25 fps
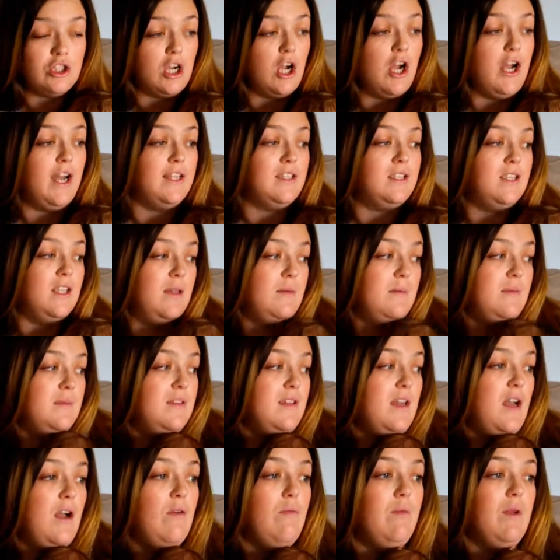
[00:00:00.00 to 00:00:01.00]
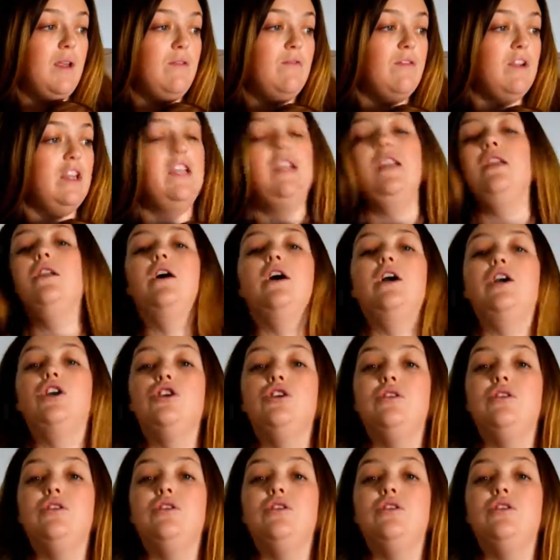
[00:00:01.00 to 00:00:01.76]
items that we really like